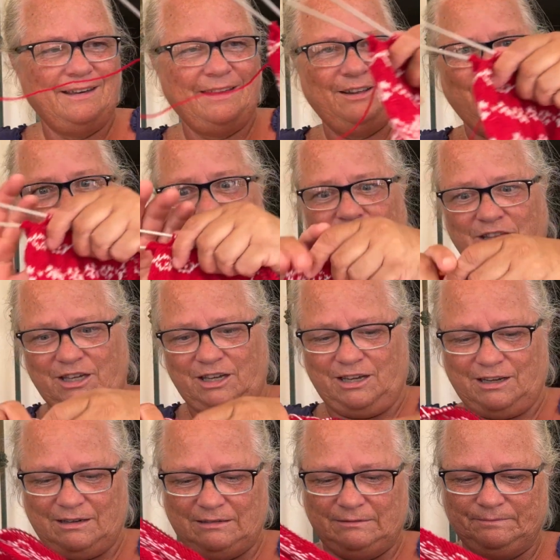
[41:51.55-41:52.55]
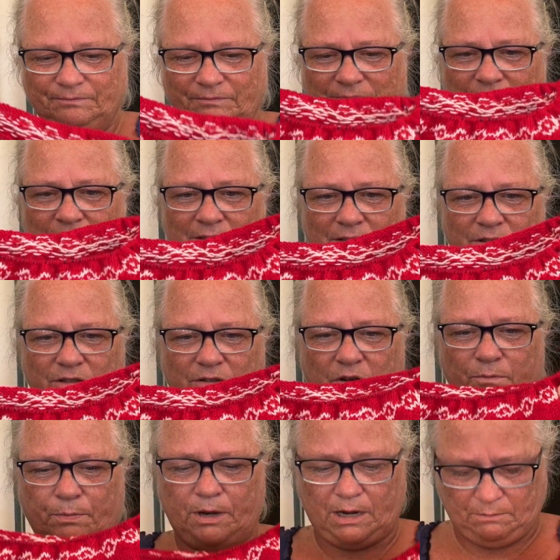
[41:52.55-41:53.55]
Nothing. So,
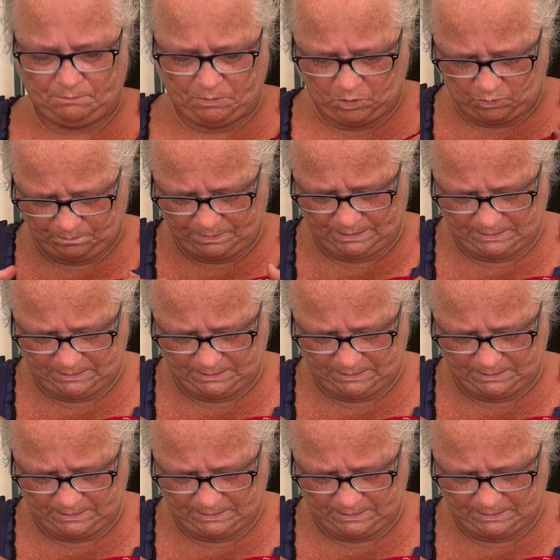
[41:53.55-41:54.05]
but I'm hoping,